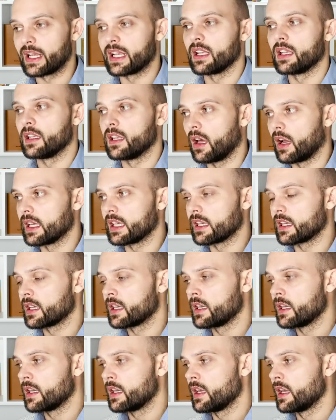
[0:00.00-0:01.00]
like
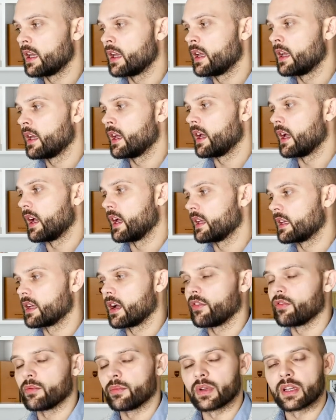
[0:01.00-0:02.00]
a
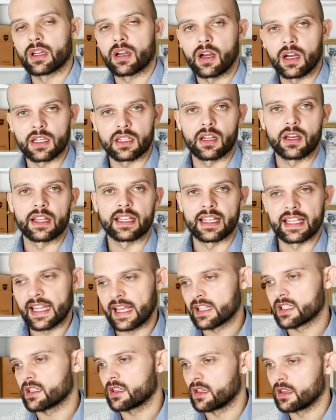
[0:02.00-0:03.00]
government guideline,
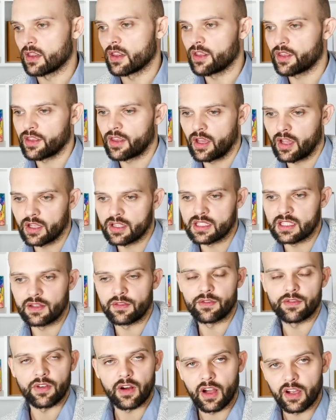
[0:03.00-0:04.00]
less than
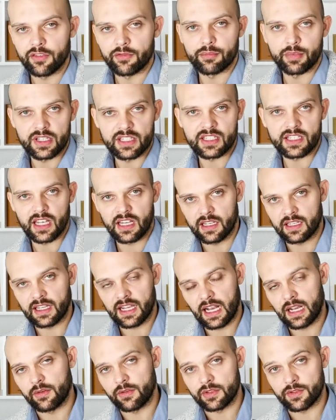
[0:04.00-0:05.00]
35%
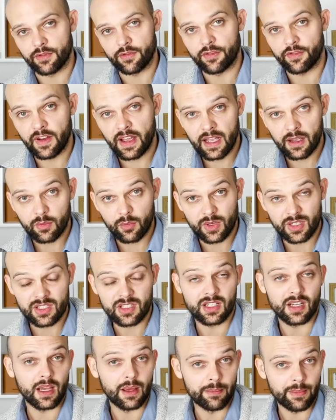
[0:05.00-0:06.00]
calories from fat,
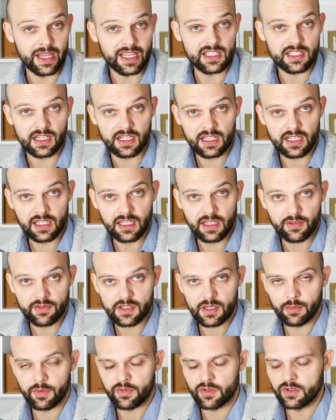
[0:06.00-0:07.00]
which amazingly, if
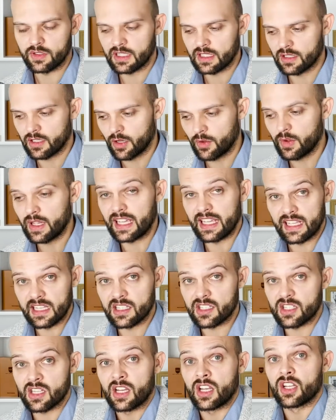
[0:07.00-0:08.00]
some of you didn't know,
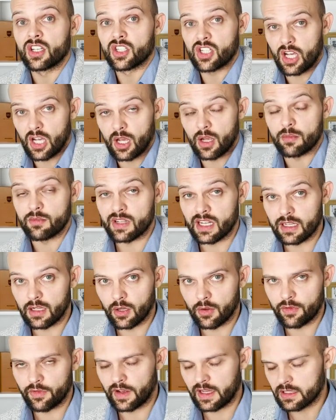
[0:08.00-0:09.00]
is termed a
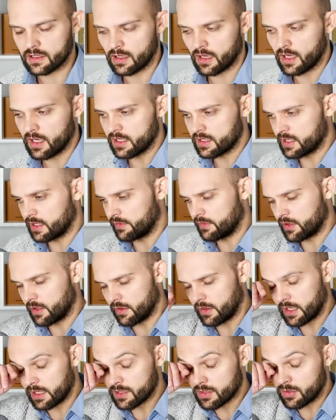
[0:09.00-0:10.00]
low-fat diet, even though
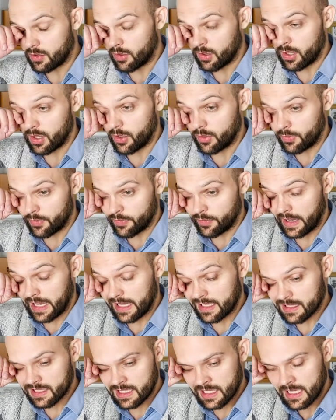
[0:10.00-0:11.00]
that's not
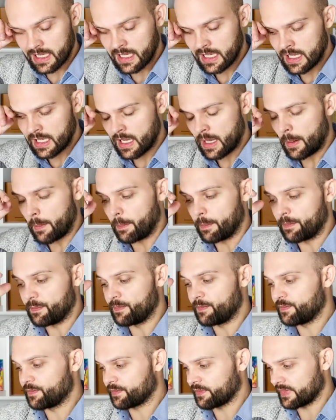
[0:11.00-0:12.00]
low-fat,
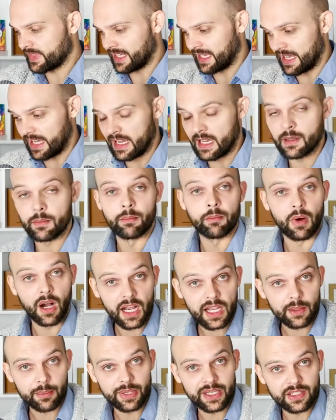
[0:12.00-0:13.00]
in my
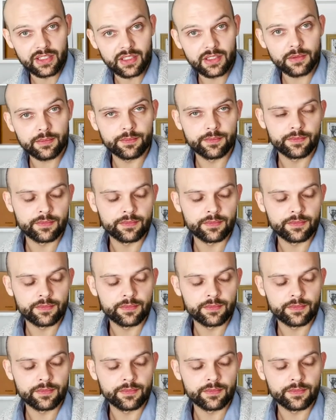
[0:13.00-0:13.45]
opinion.